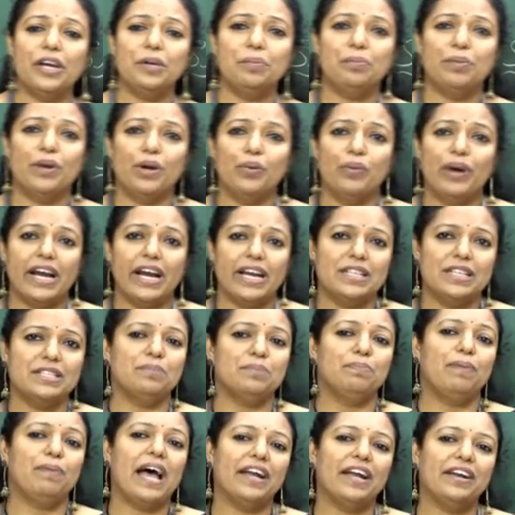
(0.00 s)
it provides
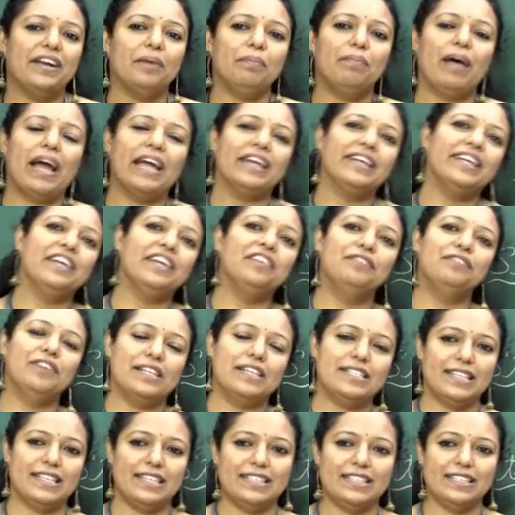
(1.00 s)
para banking
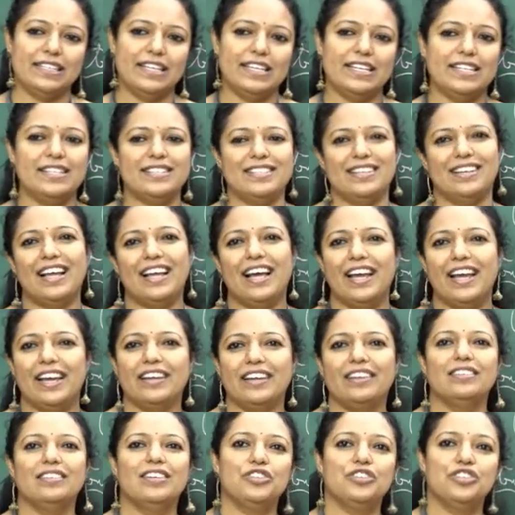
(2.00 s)
facilities
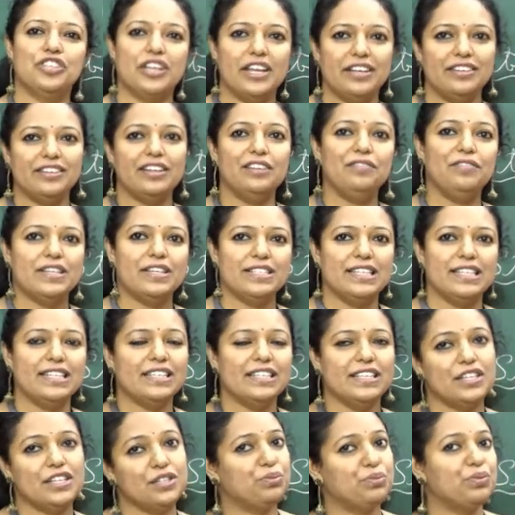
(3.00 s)
like the general
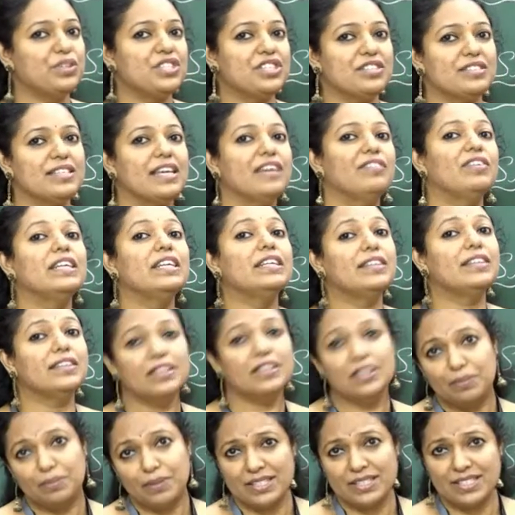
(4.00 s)
facilities which is given in the
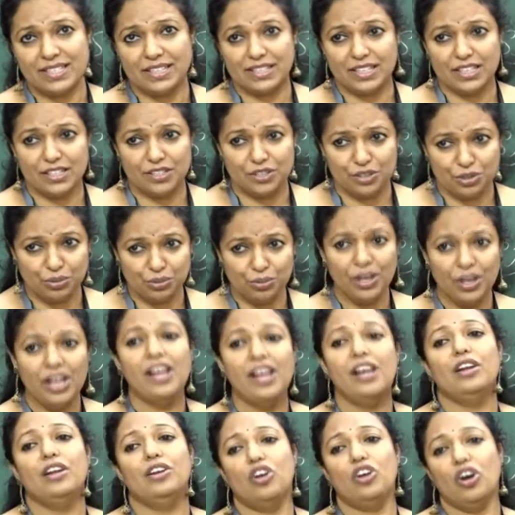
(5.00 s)
urban cities too,
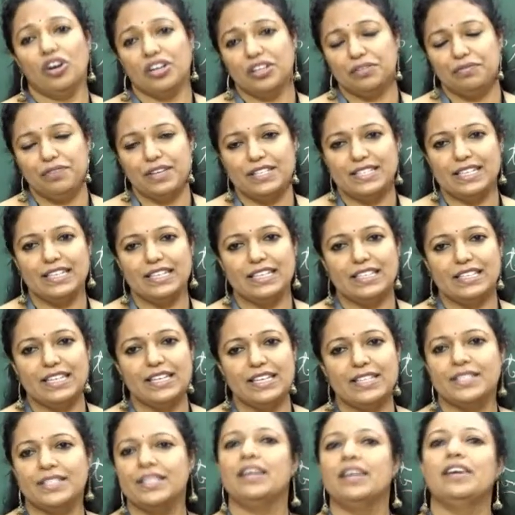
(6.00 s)
locker
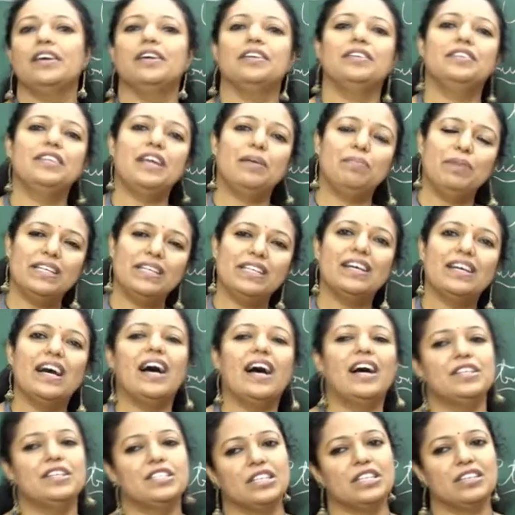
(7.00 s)
facilities, debit
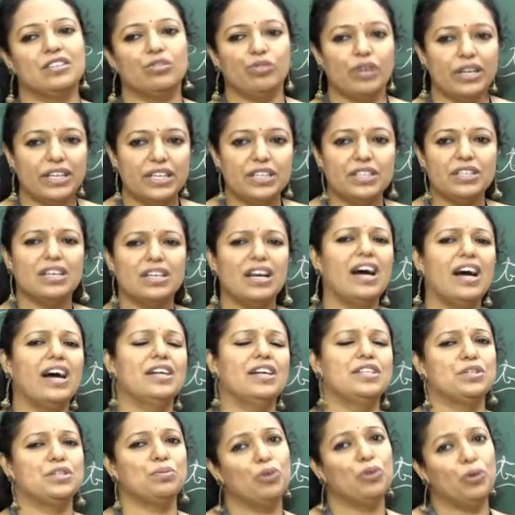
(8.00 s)
cards, credit
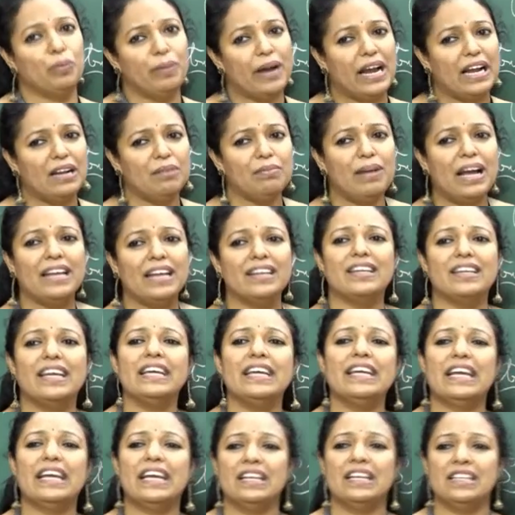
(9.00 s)
cards, mobile
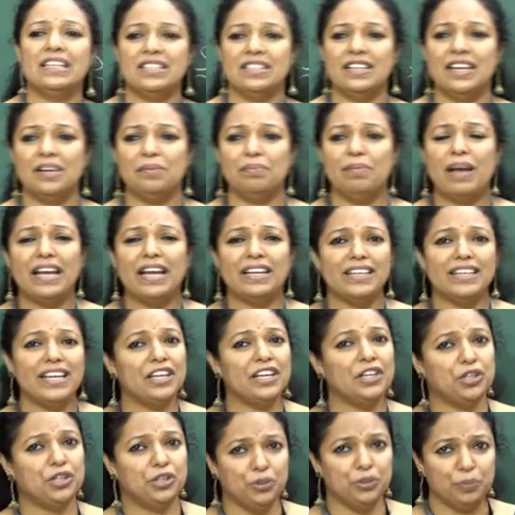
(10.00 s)
banking, internet
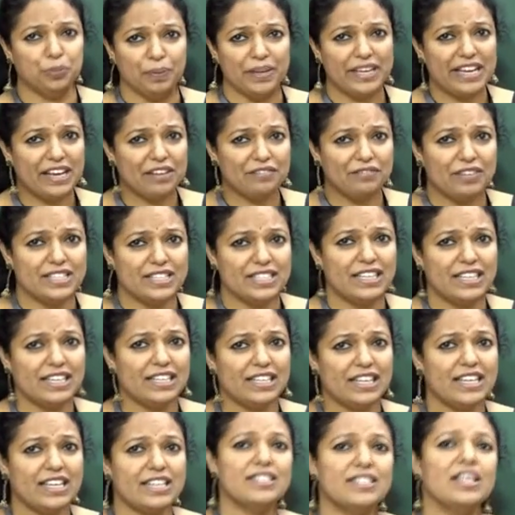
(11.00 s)
banking, UPI
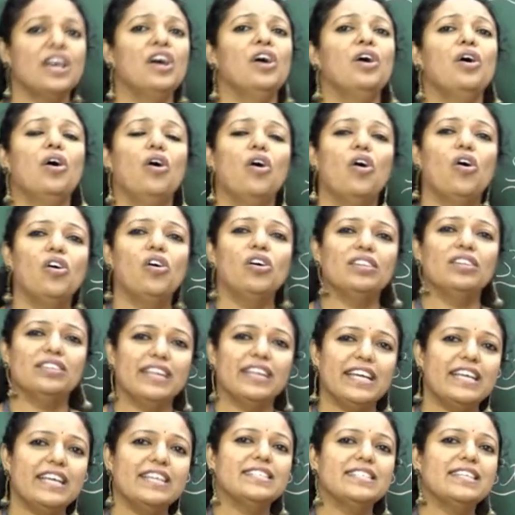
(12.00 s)
facilities. All
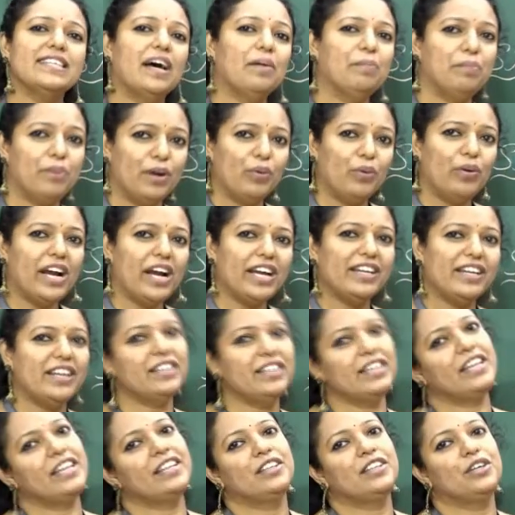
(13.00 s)
these are
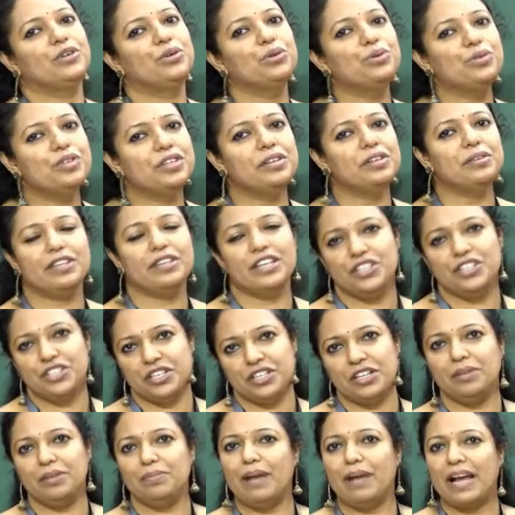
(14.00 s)
provided in the rural
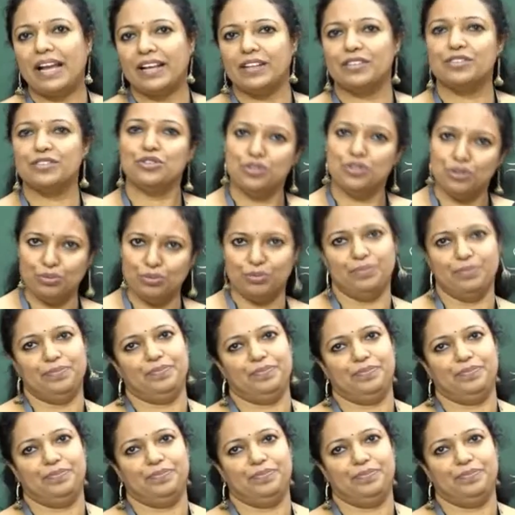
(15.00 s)
regional banks too.